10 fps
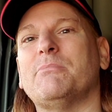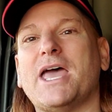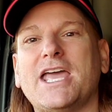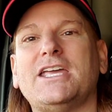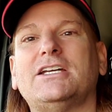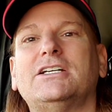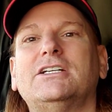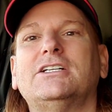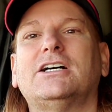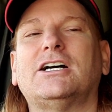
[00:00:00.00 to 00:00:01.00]
May
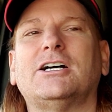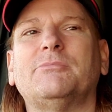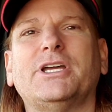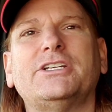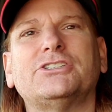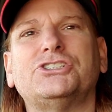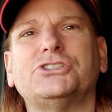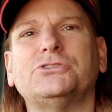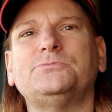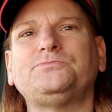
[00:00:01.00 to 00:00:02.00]
or
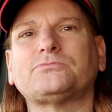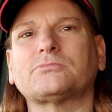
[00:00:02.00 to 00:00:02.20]
June,